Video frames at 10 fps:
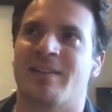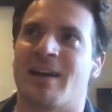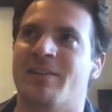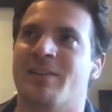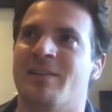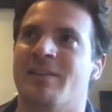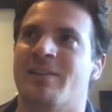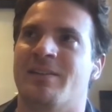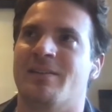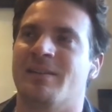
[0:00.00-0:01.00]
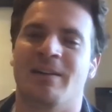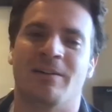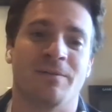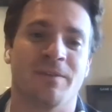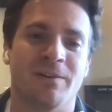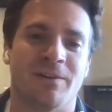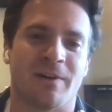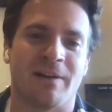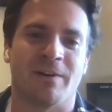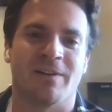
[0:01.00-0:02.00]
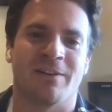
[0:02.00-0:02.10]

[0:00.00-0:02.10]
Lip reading: of thousands, you know, of views or whatever.